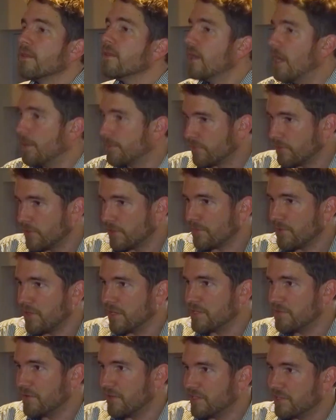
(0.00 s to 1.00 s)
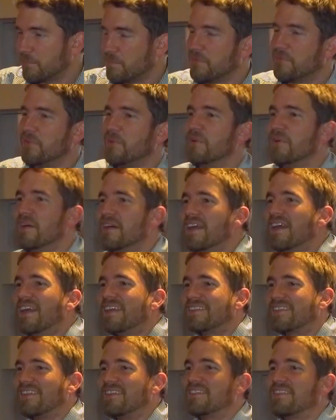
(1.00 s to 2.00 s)
Absolutely right, you've heard this before.
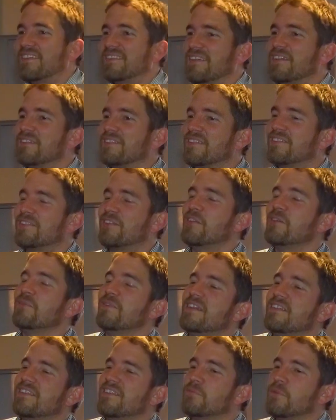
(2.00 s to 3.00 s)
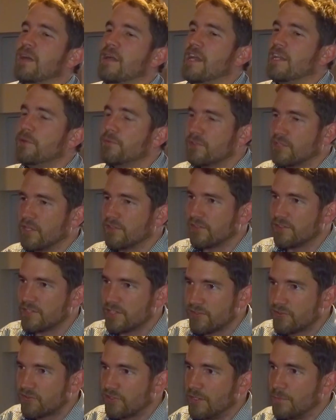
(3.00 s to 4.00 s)
So those are 2 reasons why anyone goes on
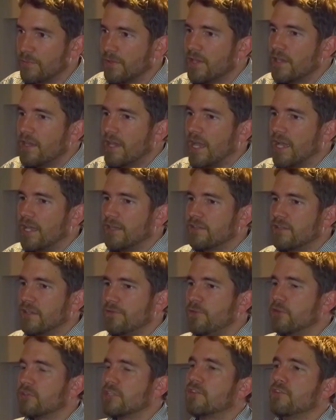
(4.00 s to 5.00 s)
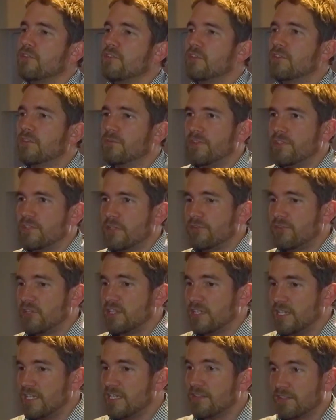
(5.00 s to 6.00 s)
YouTube. And if you're going to do YouTube videos, you
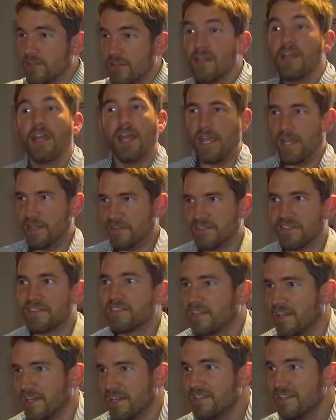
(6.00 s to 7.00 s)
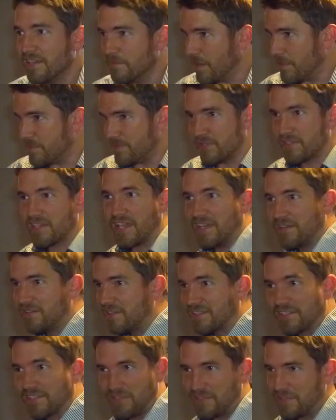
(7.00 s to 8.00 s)
can either entertain, and maybe you can,
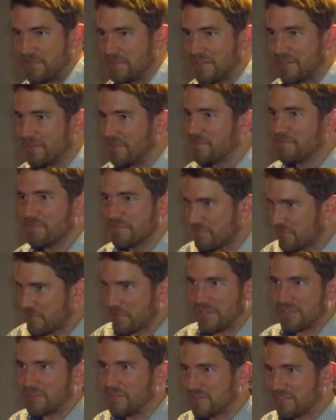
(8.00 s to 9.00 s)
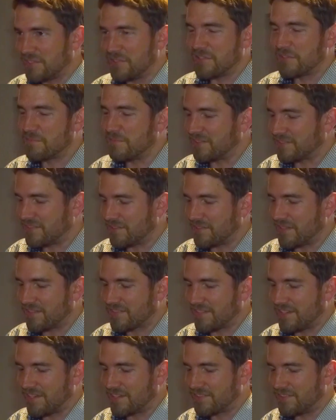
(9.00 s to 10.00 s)
I know, you haven't quite got to know as much as
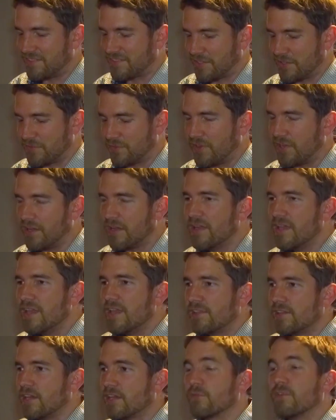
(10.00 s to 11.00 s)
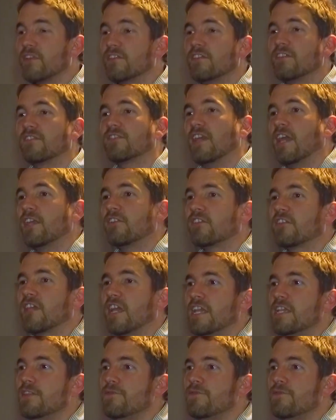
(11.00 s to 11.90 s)
I like to so far. The other reason is to educate.